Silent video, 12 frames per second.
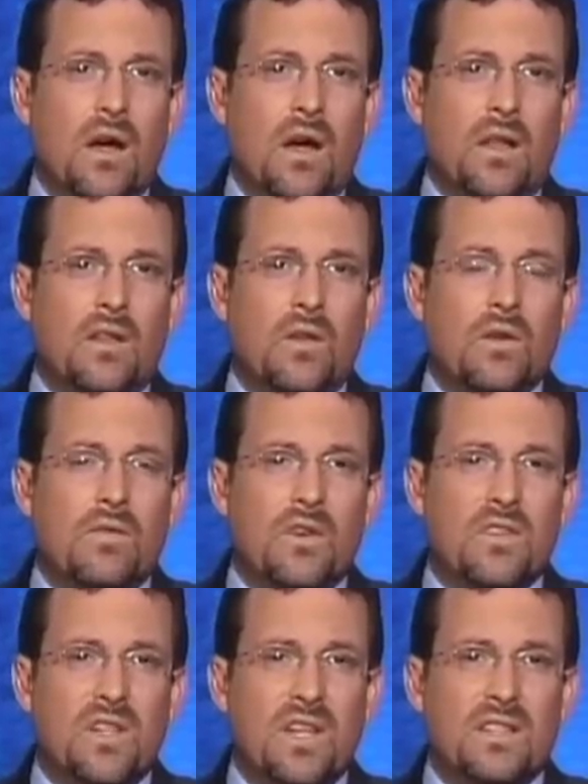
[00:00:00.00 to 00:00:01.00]
the
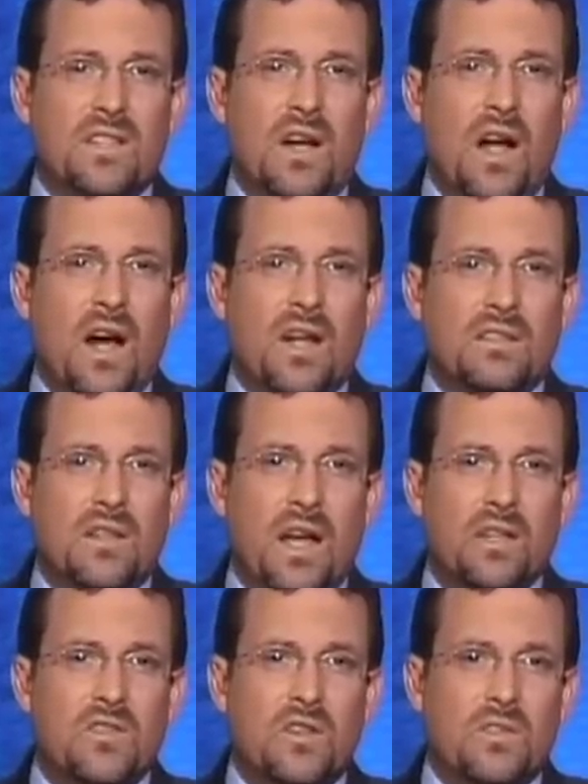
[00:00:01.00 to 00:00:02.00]
university is at odds
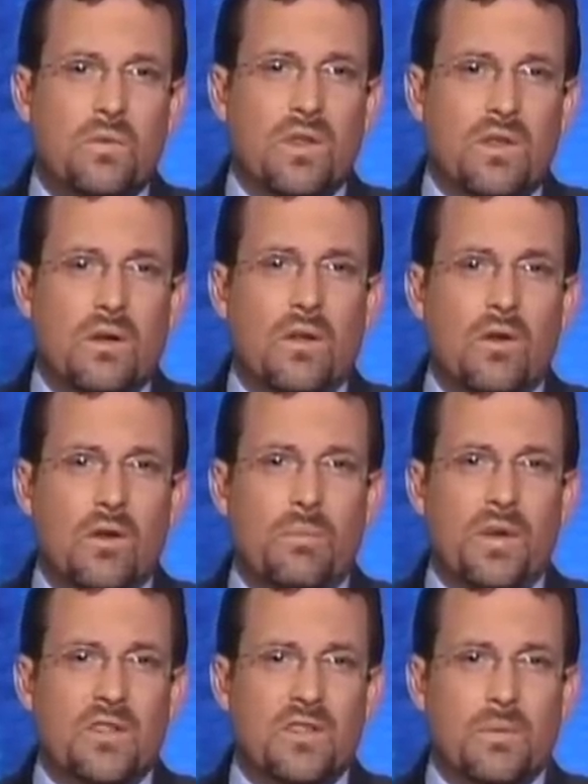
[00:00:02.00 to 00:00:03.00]
not just with their local
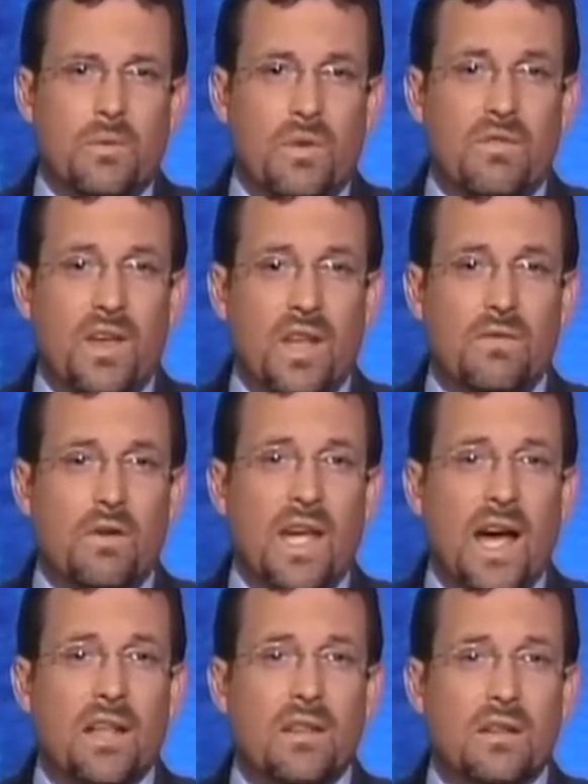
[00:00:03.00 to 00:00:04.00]
bishop and with faithful
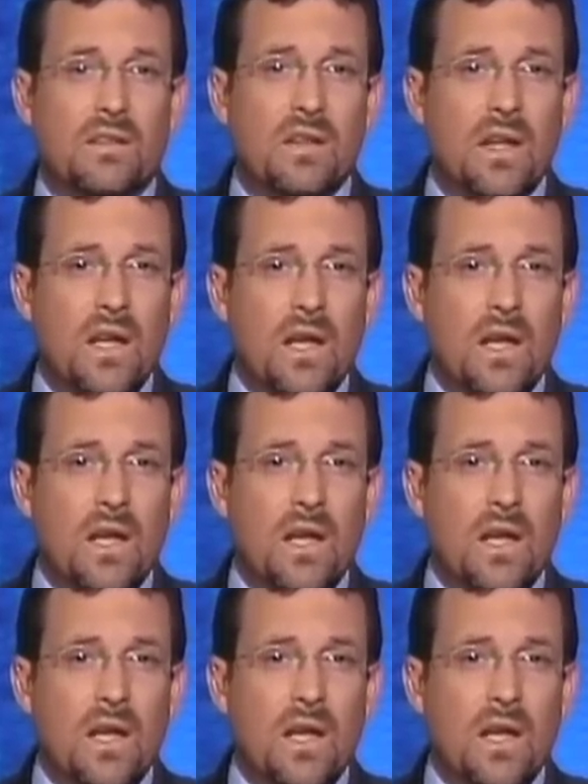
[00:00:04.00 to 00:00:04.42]
Catholics,